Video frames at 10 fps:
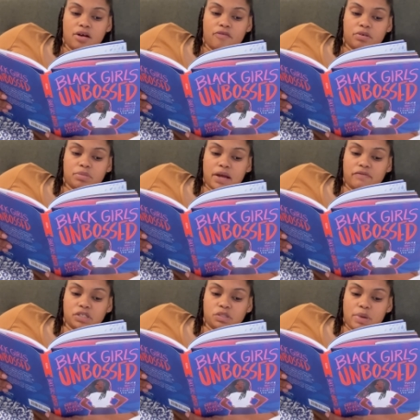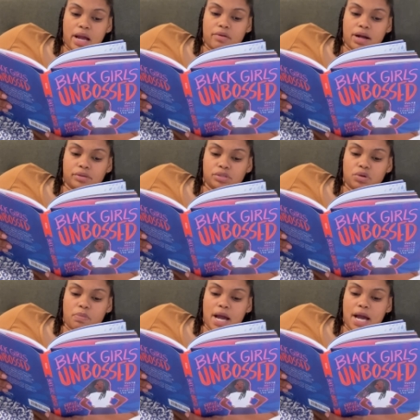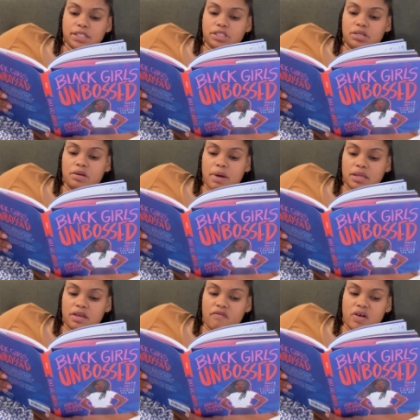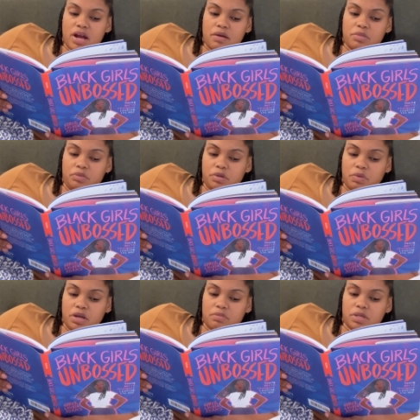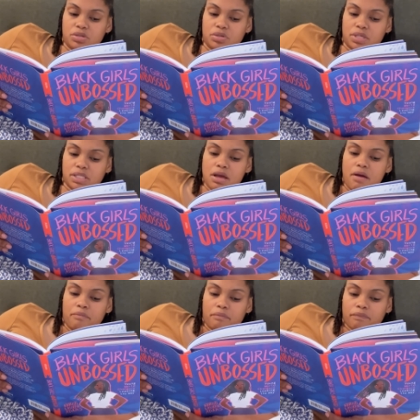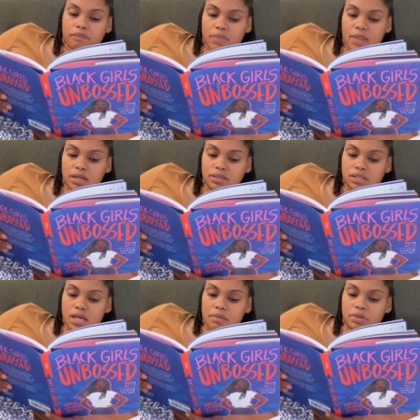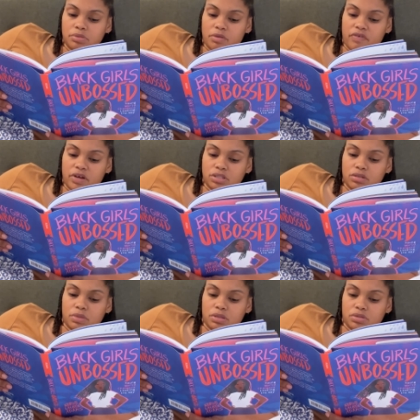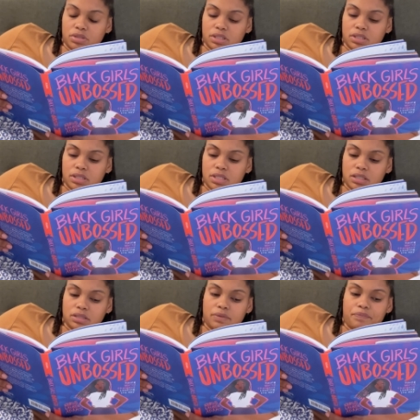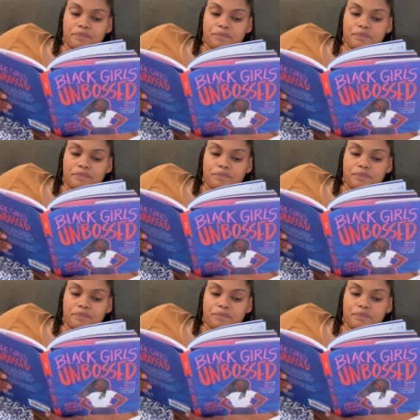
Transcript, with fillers: from diverse backgrounds who are passionate about the environment with peer mentors and established professional mentors in the sector.